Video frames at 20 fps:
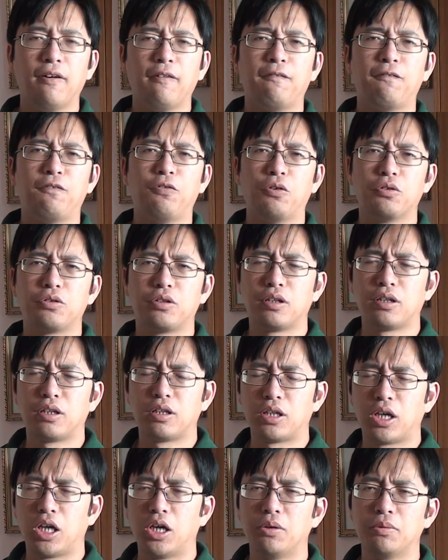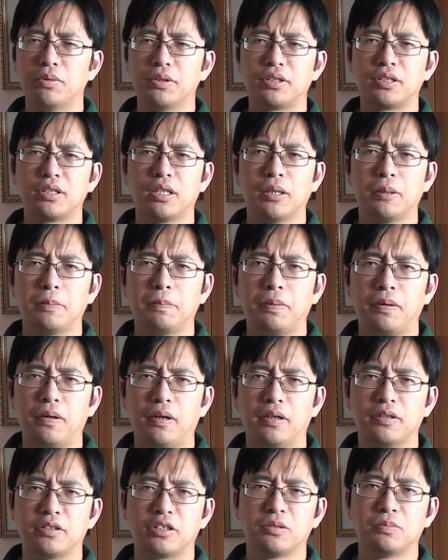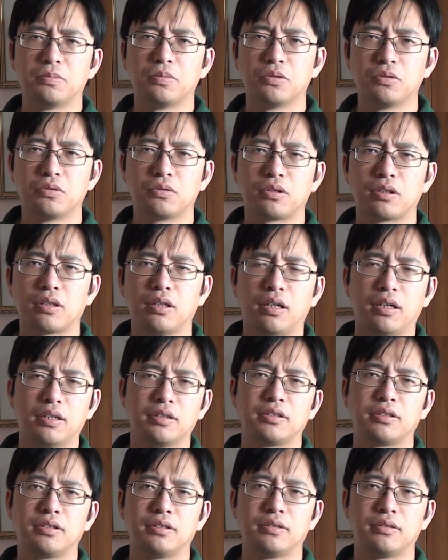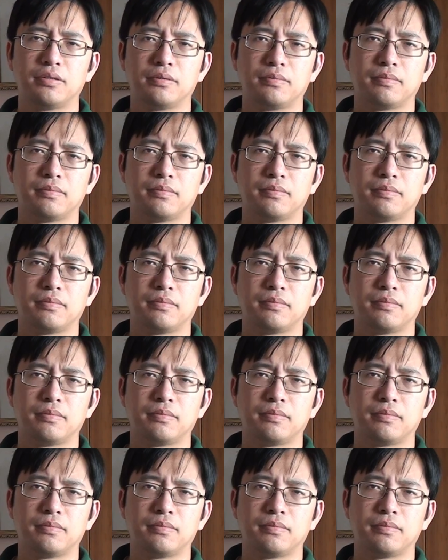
for the lowest possible cost.